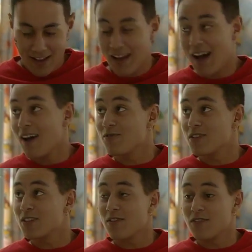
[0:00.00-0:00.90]
After
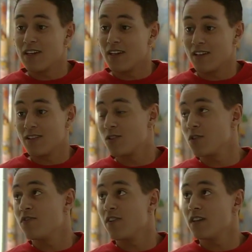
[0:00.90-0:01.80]
stuff in here, they're
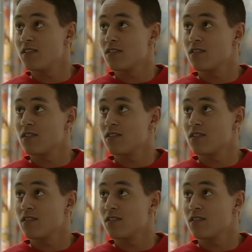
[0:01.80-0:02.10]
two-faced.